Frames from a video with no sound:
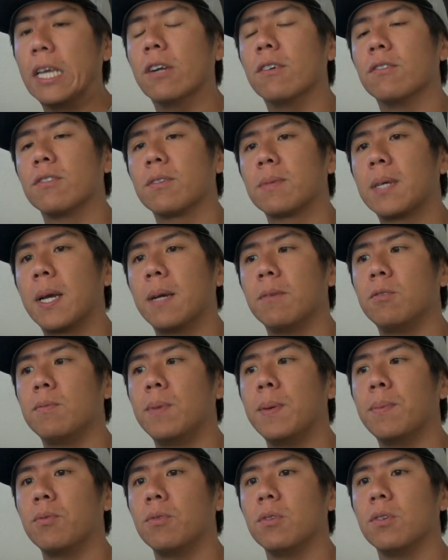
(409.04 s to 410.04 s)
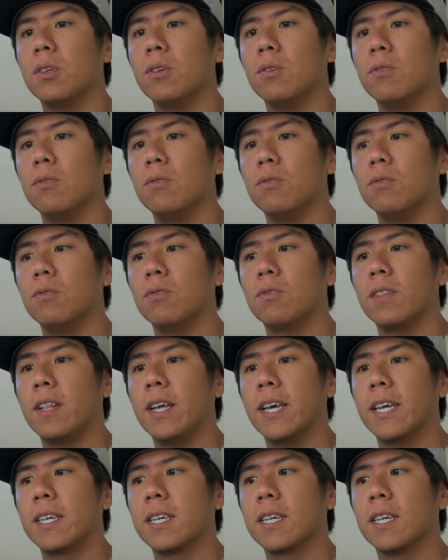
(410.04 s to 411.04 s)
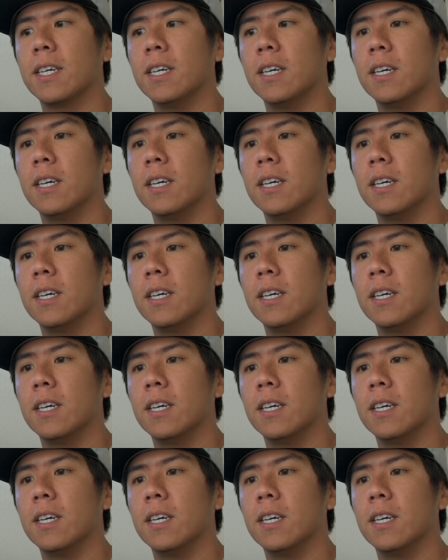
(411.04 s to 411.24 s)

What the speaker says: Sometimes people use like